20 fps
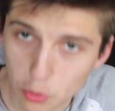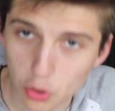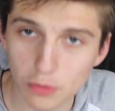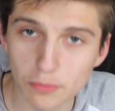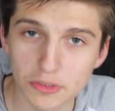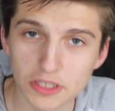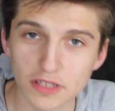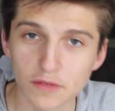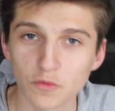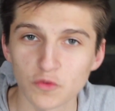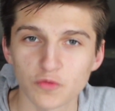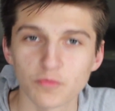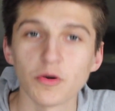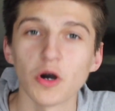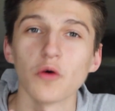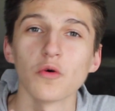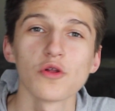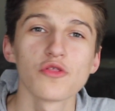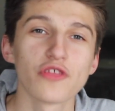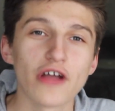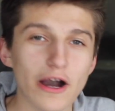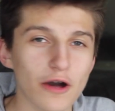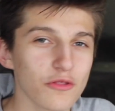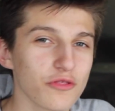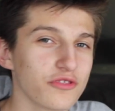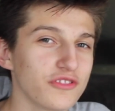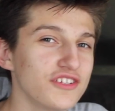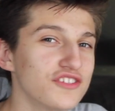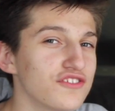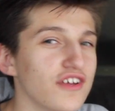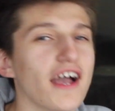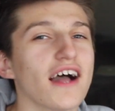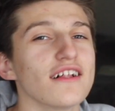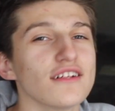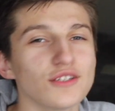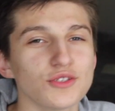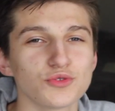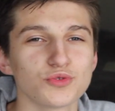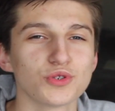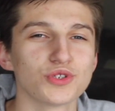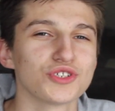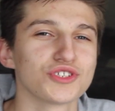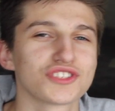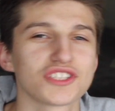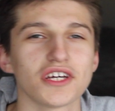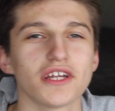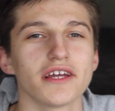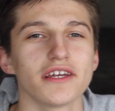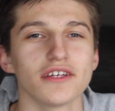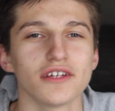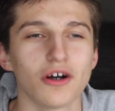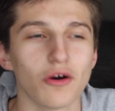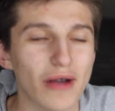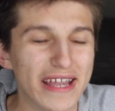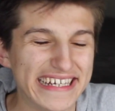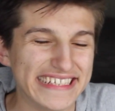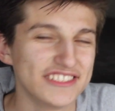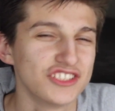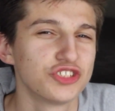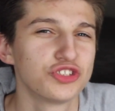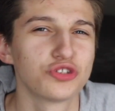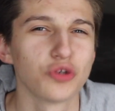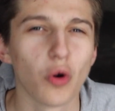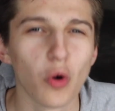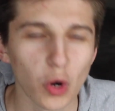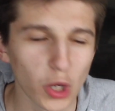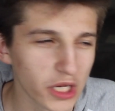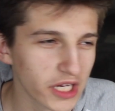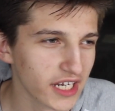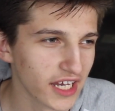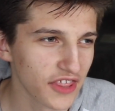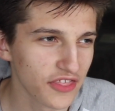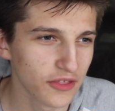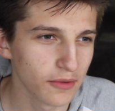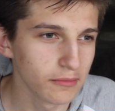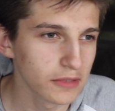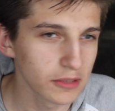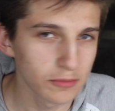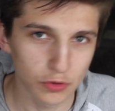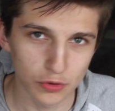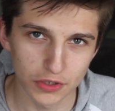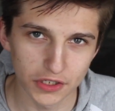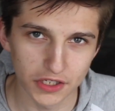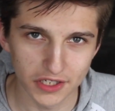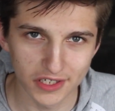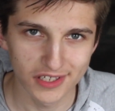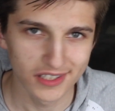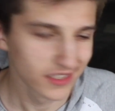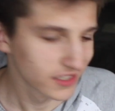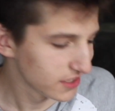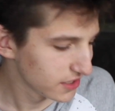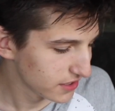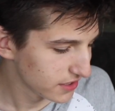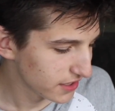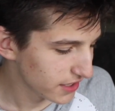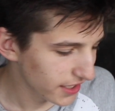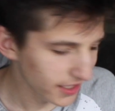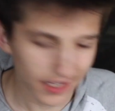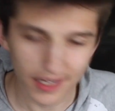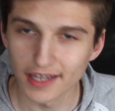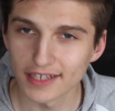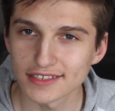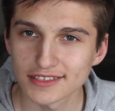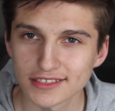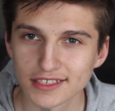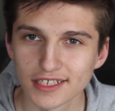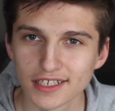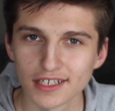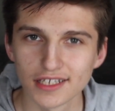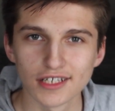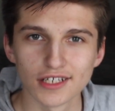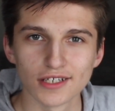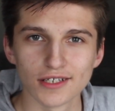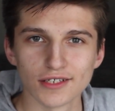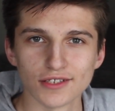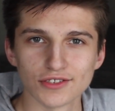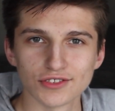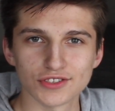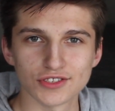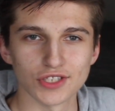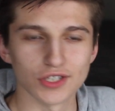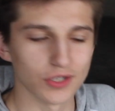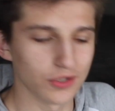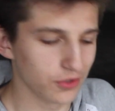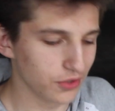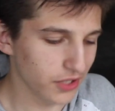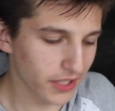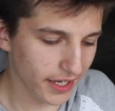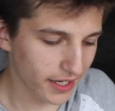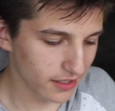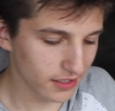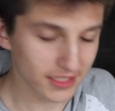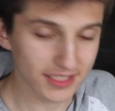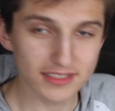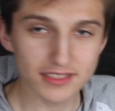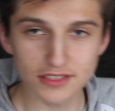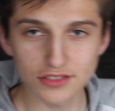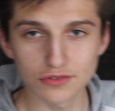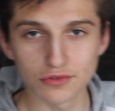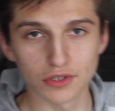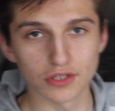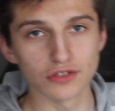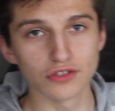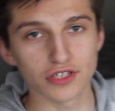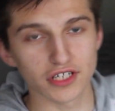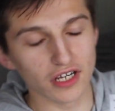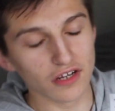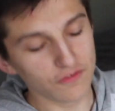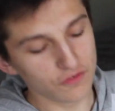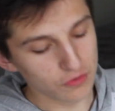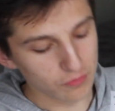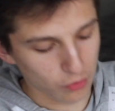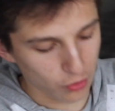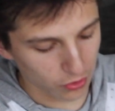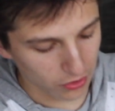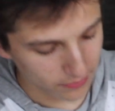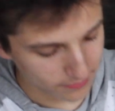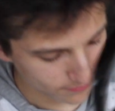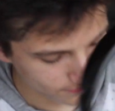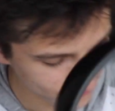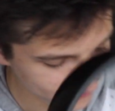more memes. But without the challenge, we're just gonna, you know, enjoy the memery, I guess. So yeah, because I do want to look at a few more.